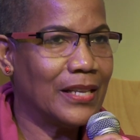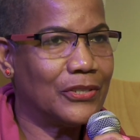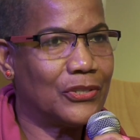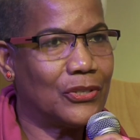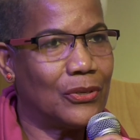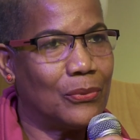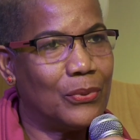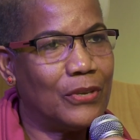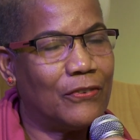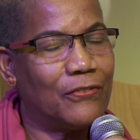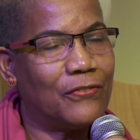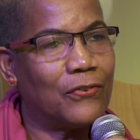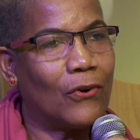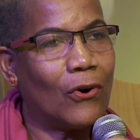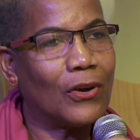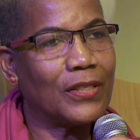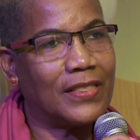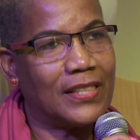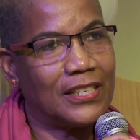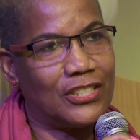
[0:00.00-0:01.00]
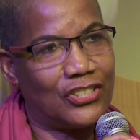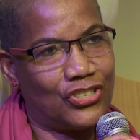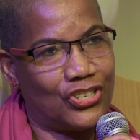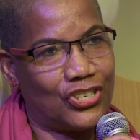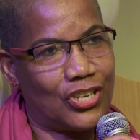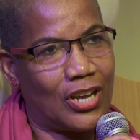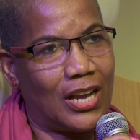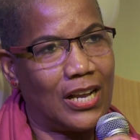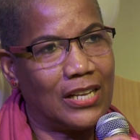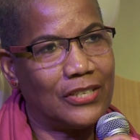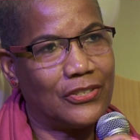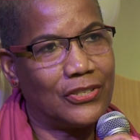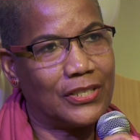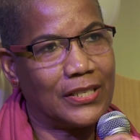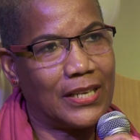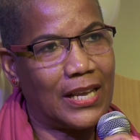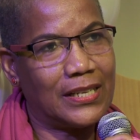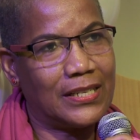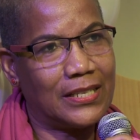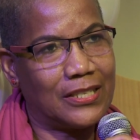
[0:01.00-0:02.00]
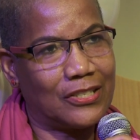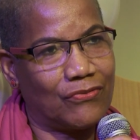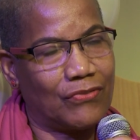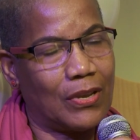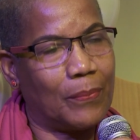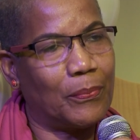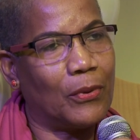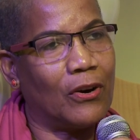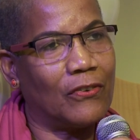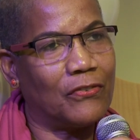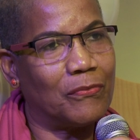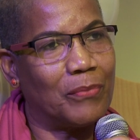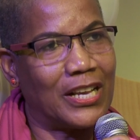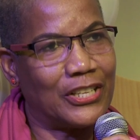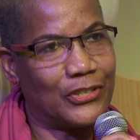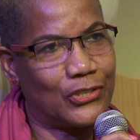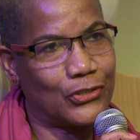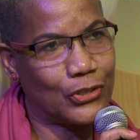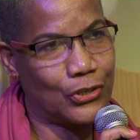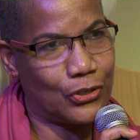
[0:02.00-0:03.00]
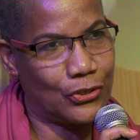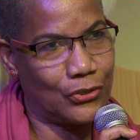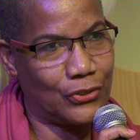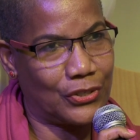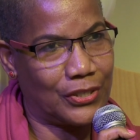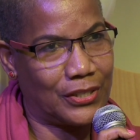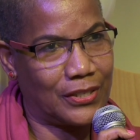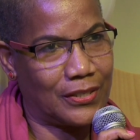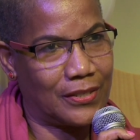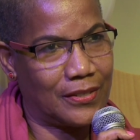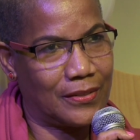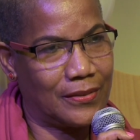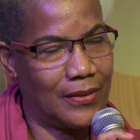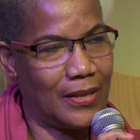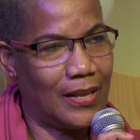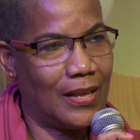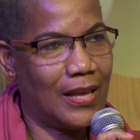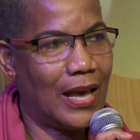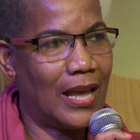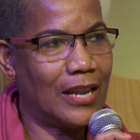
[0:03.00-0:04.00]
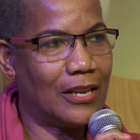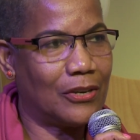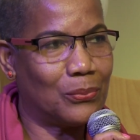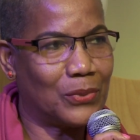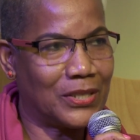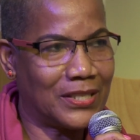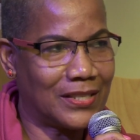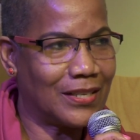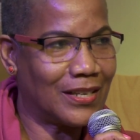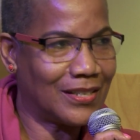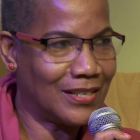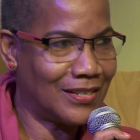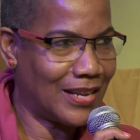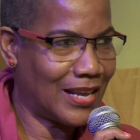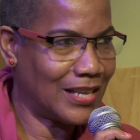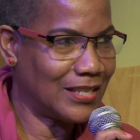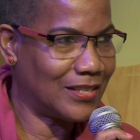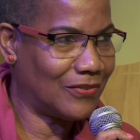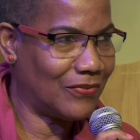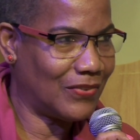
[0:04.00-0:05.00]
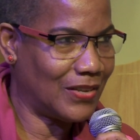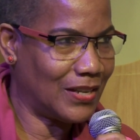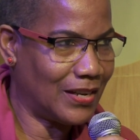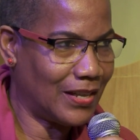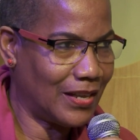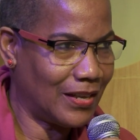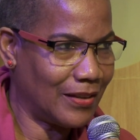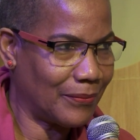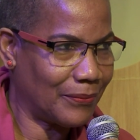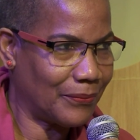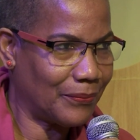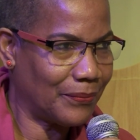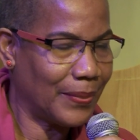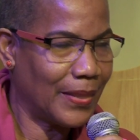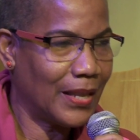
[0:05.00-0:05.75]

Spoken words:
So we fought this child to get his grip off my skirt, and it was not a nice feeling.